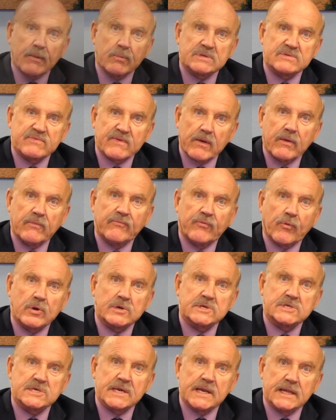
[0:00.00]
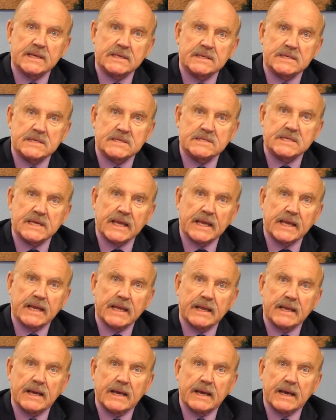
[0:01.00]
was very fortunate to
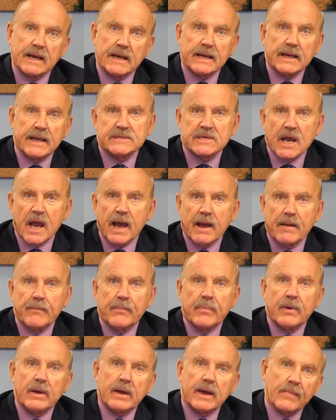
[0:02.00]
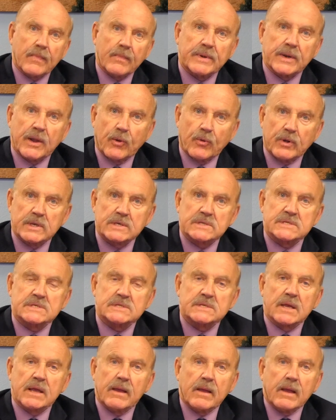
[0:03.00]
see a job
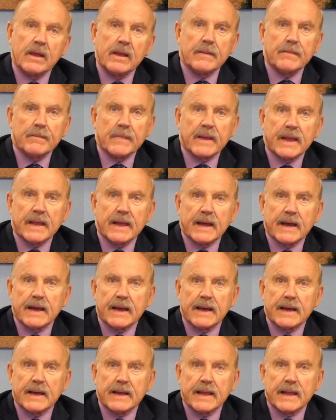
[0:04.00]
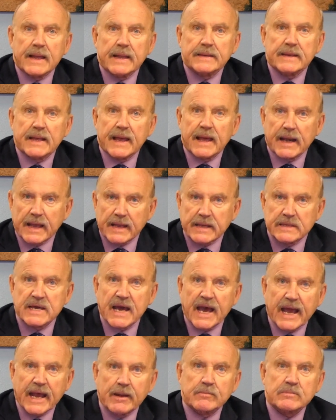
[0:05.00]
notice in the LA
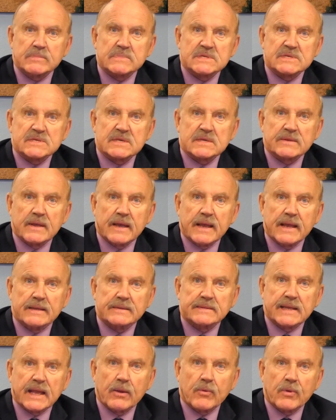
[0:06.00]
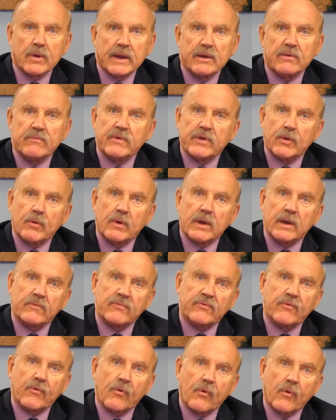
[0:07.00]
Times. They were interviewing
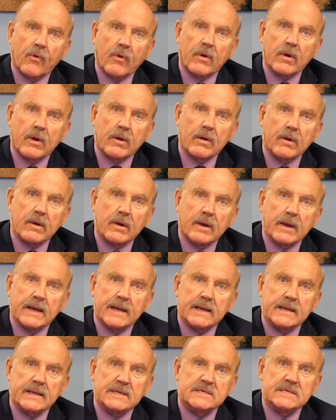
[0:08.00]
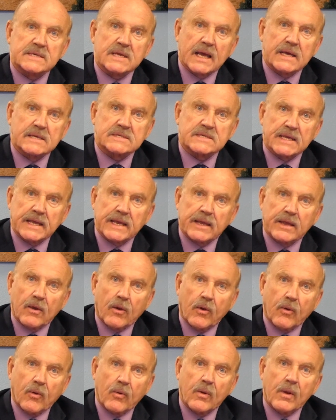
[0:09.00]
for a
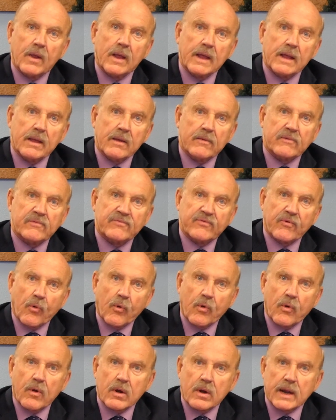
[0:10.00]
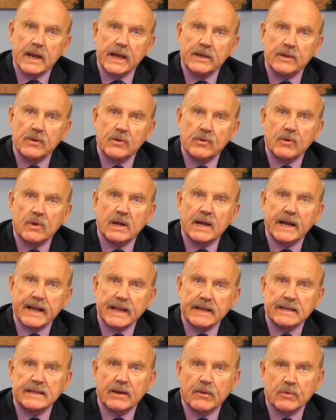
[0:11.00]
CEO for a new
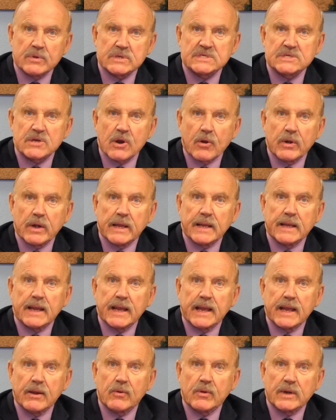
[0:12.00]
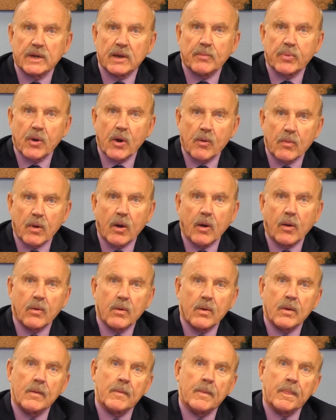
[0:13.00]
clinic that was starting here in the Pomo.
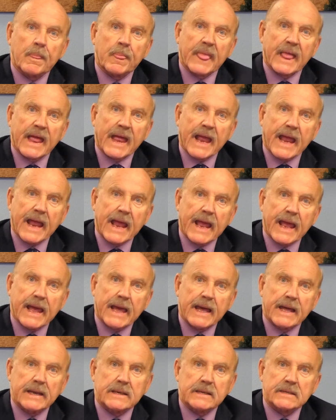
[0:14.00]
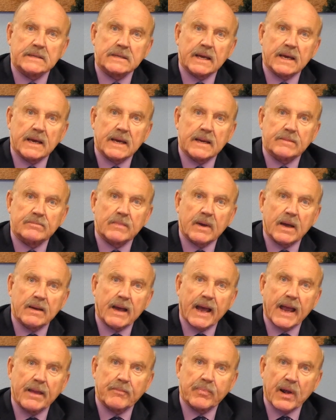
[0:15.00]
And
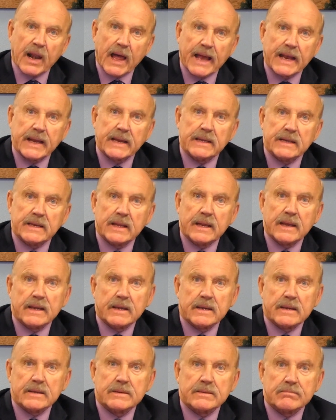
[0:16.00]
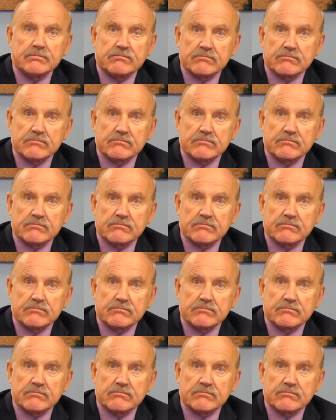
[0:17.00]
I applied and